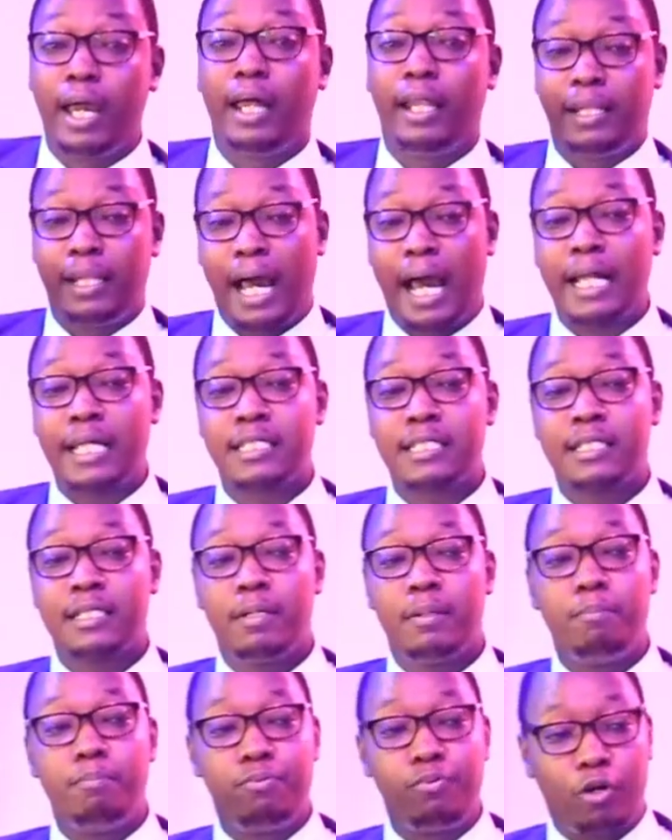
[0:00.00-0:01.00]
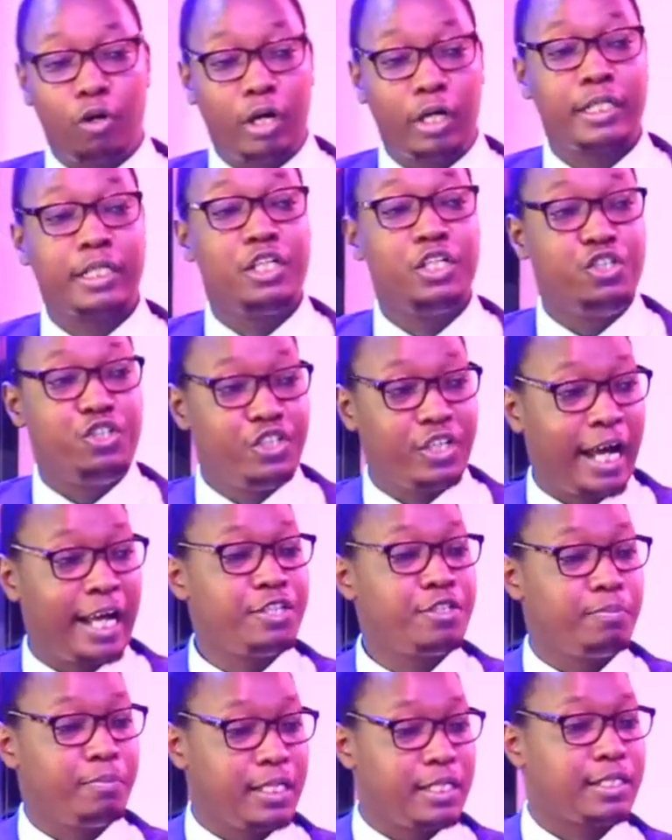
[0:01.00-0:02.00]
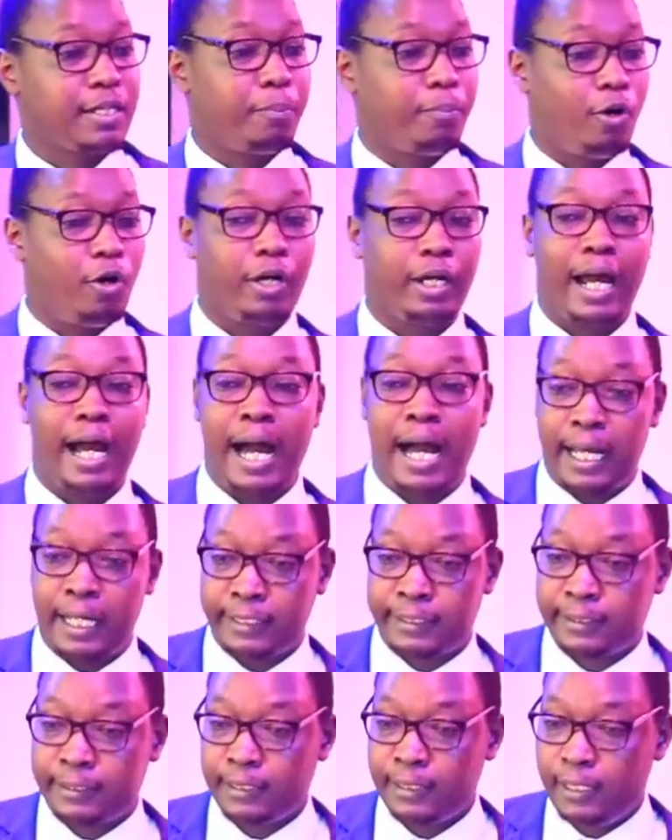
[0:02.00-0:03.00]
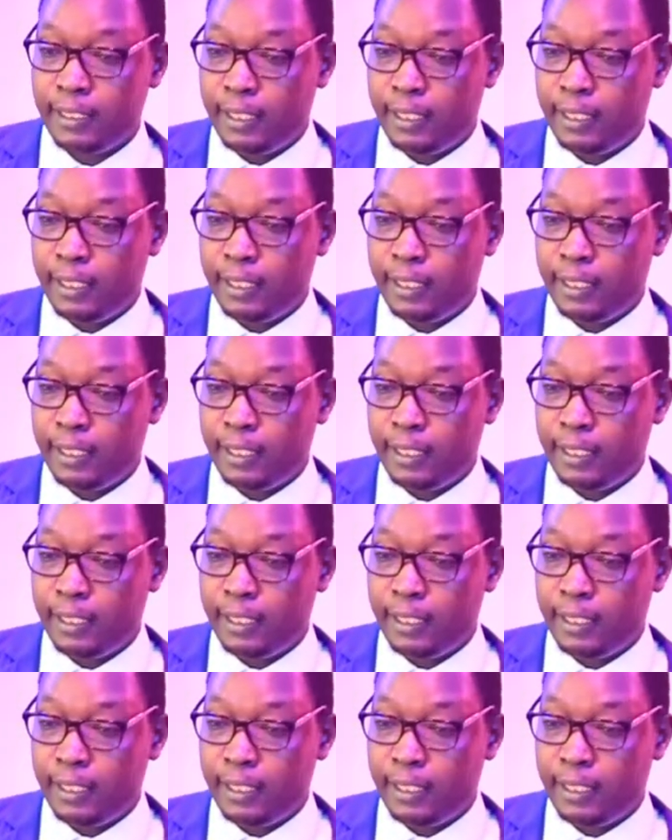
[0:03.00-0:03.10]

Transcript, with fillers: And that brought judgment upon us.